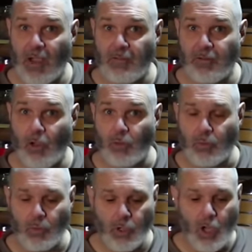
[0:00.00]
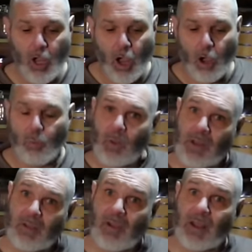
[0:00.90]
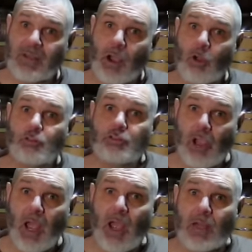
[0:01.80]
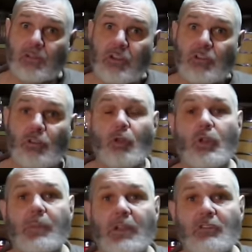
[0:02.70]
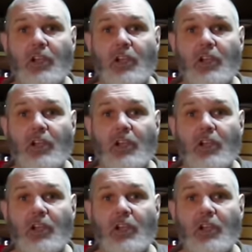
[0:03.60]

have on. And when I've had it on charge, it's only been